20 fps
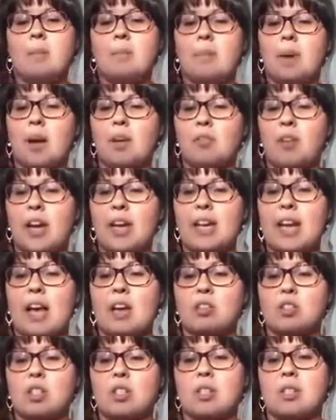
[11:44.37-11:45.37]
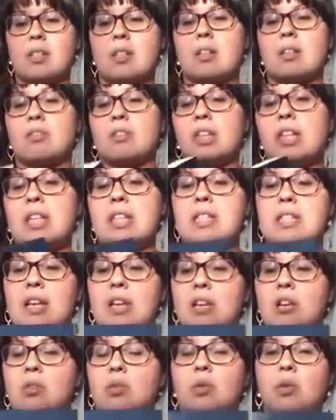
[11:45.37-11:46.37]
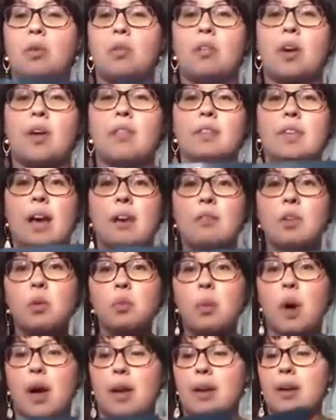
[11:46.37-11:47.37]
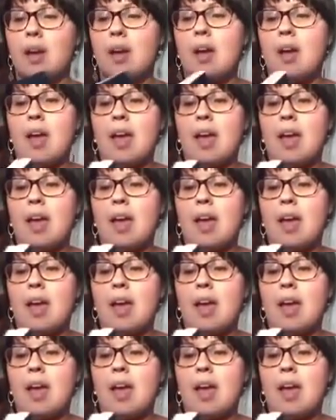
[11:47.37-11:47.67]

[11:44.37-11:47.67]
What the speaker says: But right now she's in a really steady groove of Level 1,